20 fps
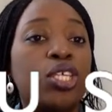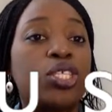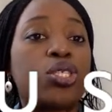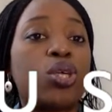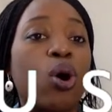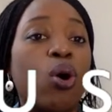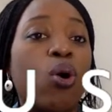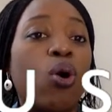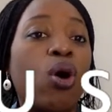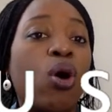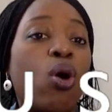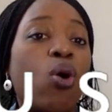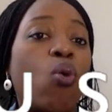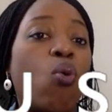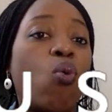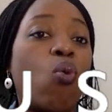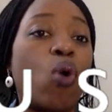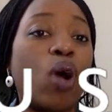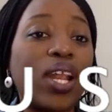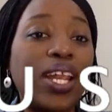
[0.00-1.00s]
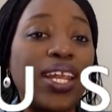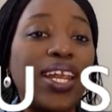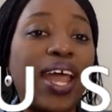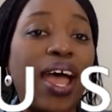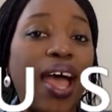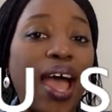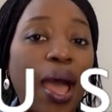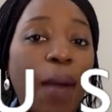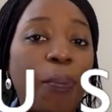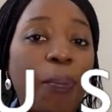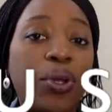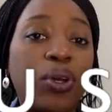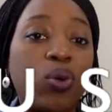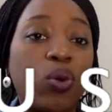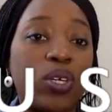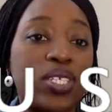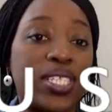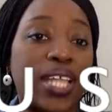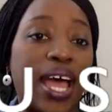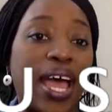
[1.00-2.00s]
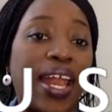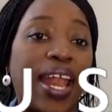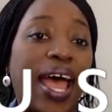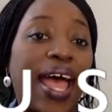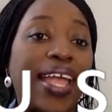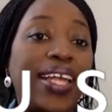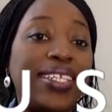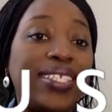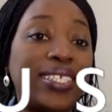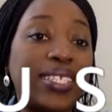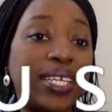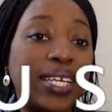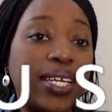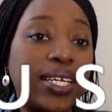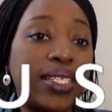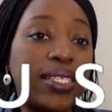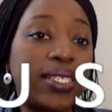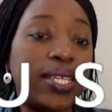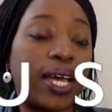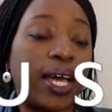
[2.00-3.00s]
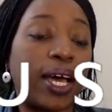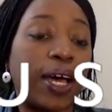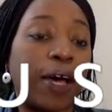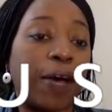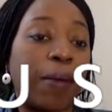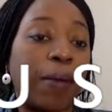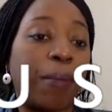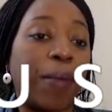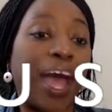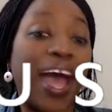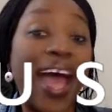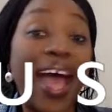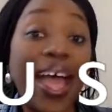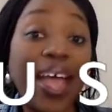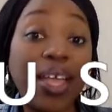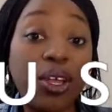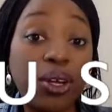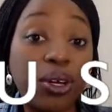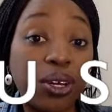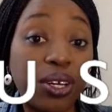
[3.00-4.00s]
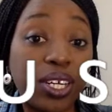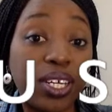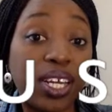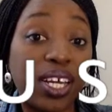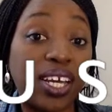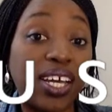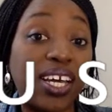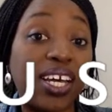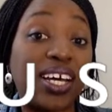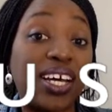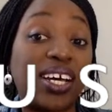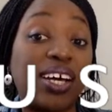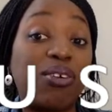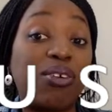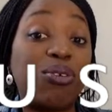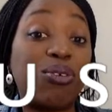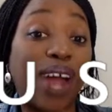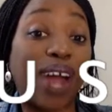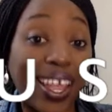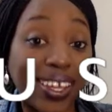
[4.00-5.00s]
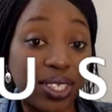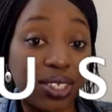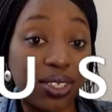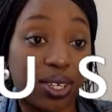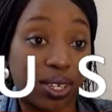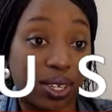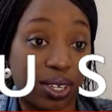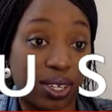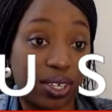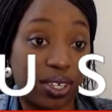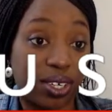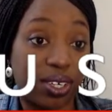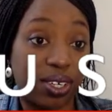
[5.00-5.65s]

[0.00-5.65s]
So what now happened was that I did hired a writer.